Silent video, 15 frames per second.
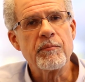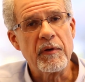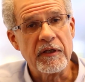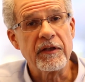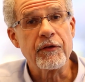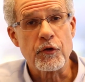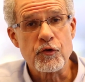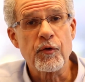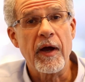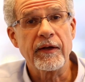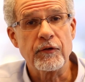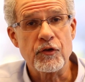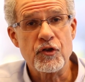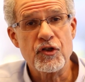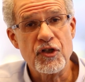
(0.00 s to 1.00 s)
meaning they're
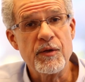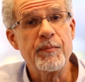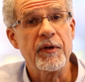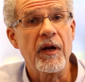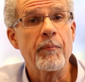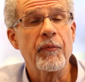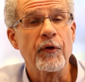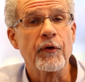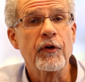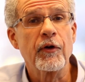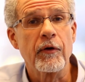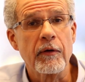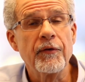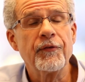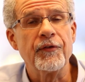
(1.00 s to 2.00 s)
trying to cheapen up their
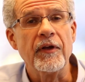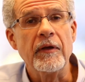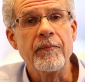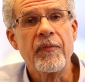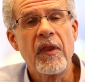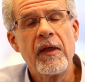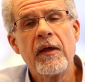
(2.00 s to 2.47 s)
currency.